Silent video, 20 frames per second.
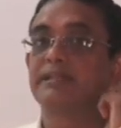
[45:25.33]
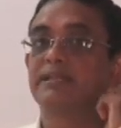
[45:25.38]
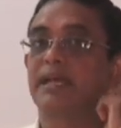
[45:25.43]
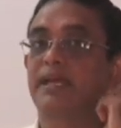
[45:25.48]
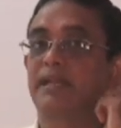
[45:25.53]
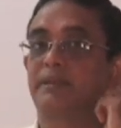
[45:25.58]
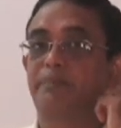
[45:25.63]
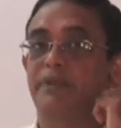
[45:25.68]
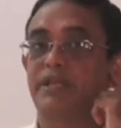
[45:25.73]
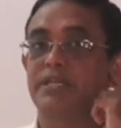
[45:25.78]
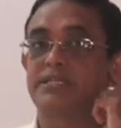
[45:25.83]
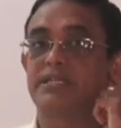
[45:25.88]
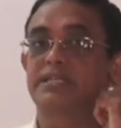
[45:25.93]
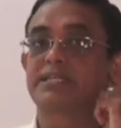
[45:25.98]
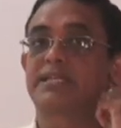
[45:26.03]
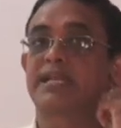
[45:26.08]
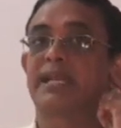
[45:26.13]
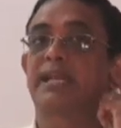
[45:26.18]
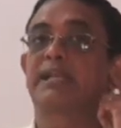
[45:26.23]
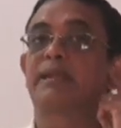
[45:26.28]
their
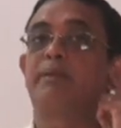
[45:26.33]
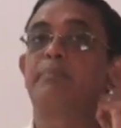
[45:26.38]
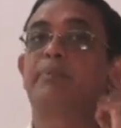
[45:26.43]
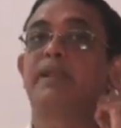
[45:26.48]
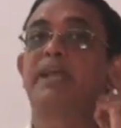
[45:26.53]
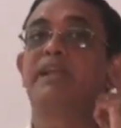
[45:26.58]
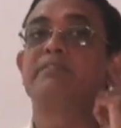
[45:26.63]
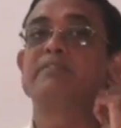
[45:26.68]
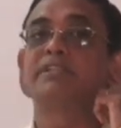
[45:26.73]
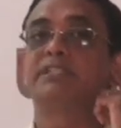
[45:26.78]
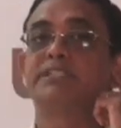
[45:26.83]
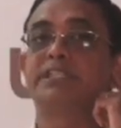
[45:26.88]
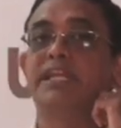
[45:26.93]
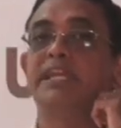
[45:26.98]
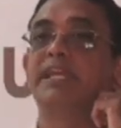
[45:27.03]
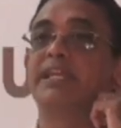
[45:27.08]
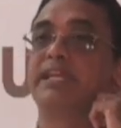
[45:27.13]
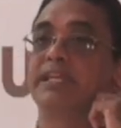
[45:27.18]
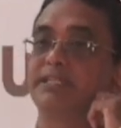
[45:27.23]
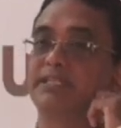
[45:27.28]
patients can complain with
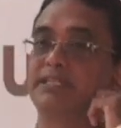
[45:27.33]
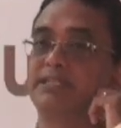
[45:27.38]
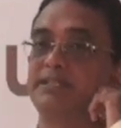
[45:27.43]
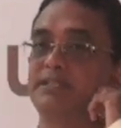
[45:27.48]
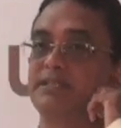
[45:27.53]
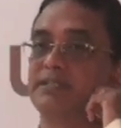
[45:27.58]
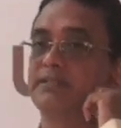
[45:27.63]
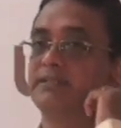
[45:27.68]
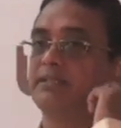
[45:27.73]
tinnitus,